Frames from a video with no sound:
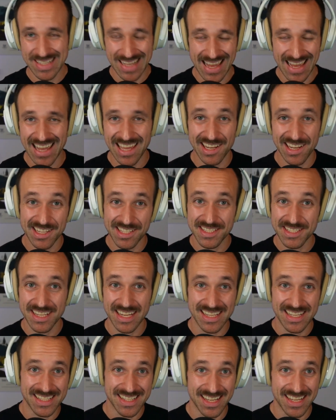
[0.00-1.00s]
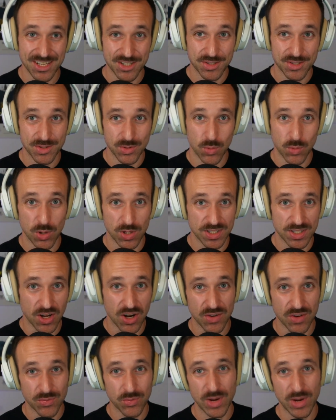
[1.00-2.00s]
and insights into the world
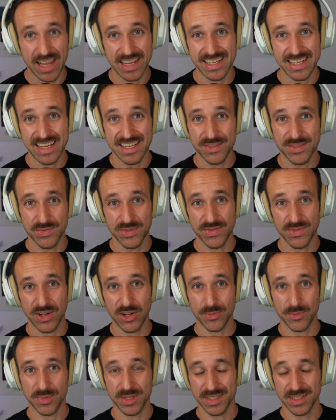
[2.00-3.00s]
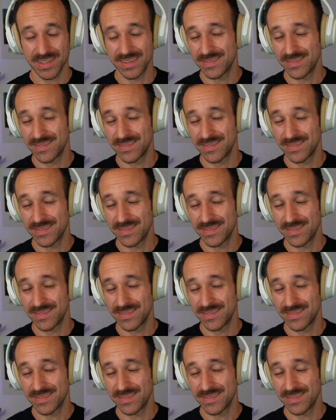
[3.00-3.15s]
of React Native development.